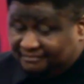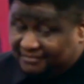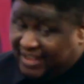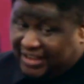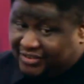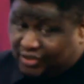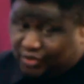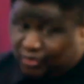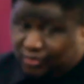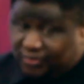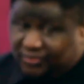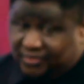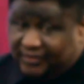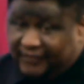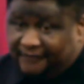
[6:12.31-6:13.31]
That's the
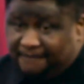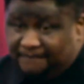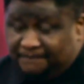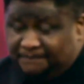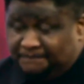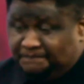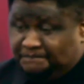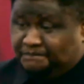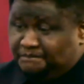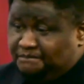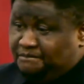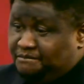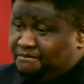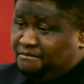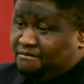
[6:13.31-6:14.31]
truth.
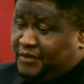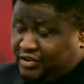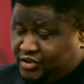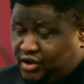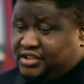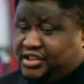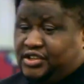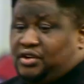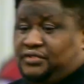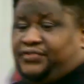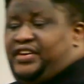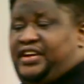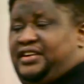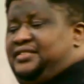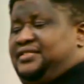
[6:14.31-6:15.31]
The shortage of
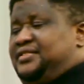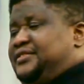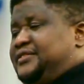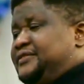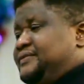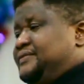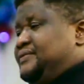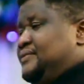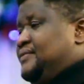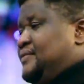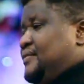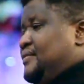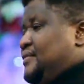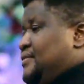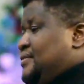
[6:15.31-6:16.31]
faith.
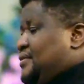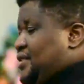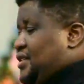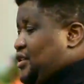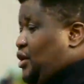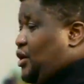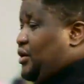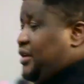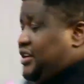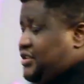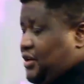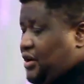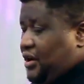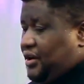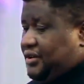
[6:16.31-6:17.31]
Glory to
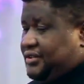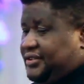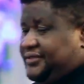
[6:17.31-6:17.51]
God.